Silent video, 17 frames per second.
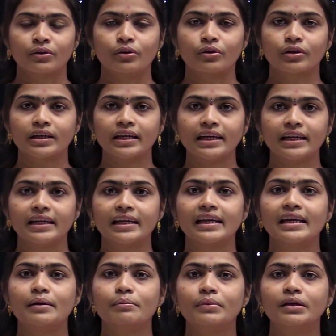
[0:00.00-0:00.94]
okay
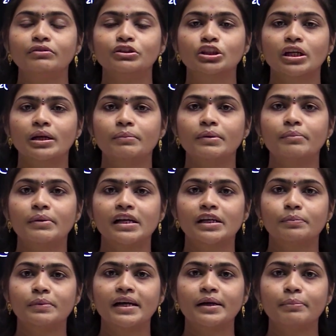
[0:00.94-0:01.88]
a number which can be
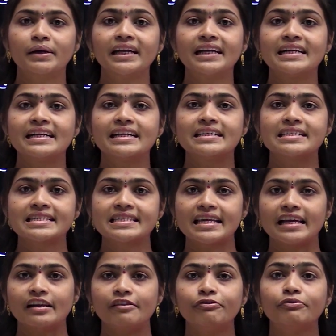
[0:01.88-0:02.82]
multiplied by
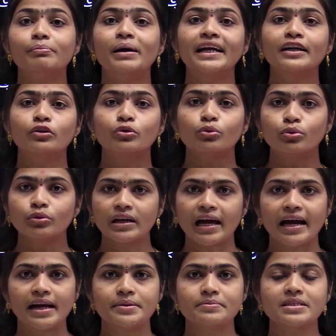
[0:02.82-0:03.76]
itself by 2
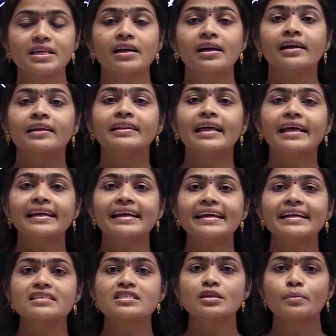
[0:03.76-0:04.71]
times then
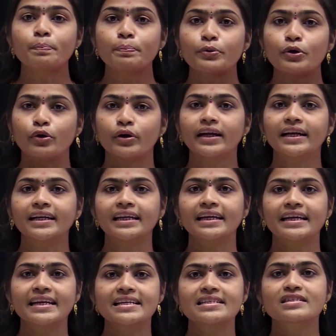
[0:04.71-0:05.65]
its product
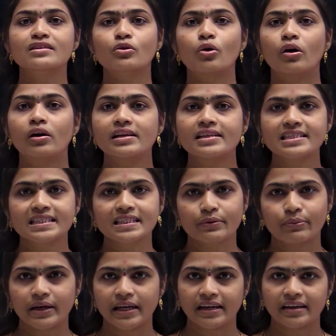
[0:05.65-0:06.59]
is called
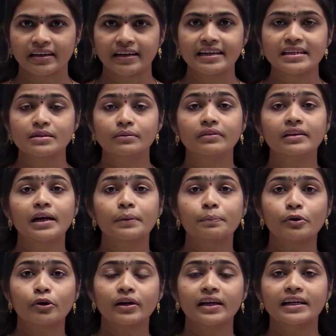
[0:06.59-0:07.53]
square it that
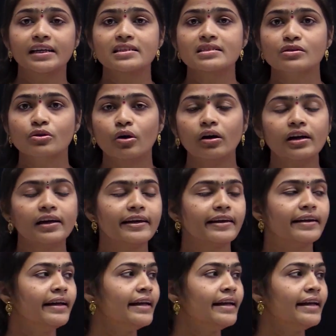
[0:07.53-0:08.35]
product is called